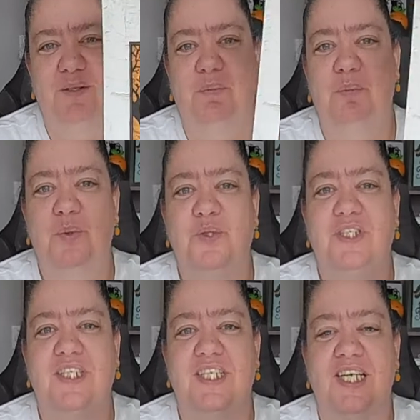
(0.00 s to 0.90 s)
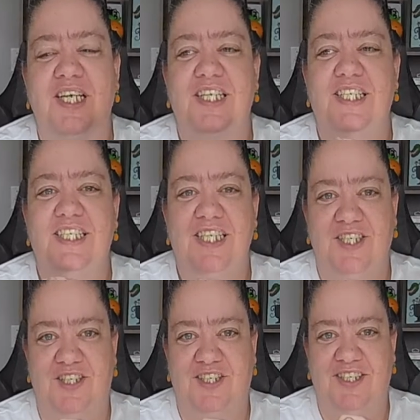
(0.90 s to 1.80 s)
the Bougie
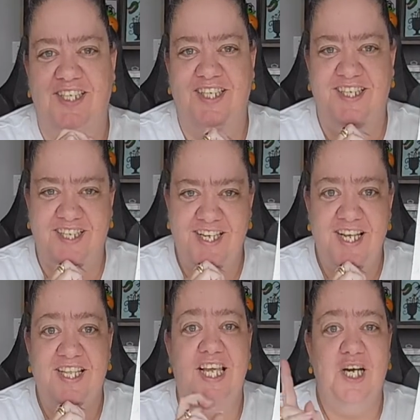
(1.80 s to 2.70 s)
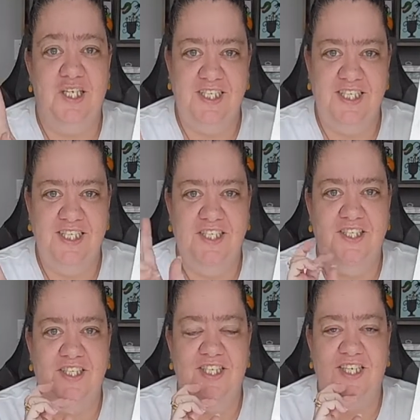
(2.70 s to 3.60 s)
Stitchers. They are
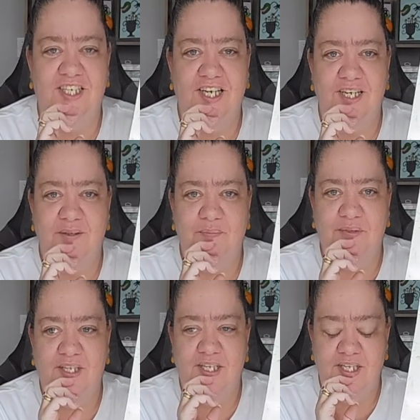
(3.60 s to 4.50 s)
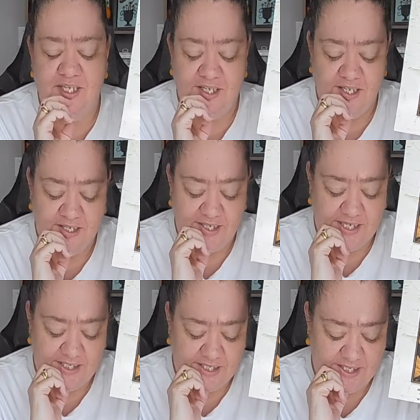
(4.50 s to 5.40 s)
sisters. They're
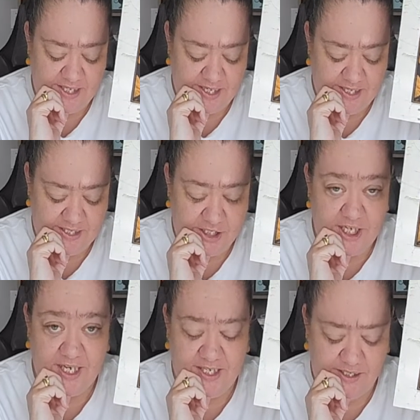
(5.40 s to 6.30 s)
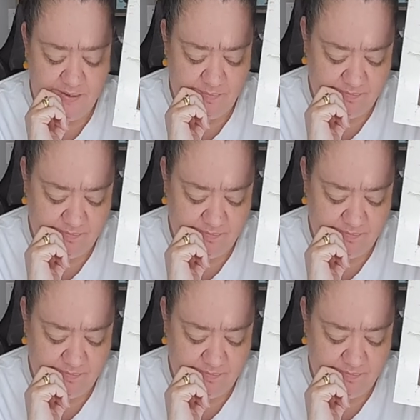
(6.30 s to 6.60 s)
Nancy and Jenny,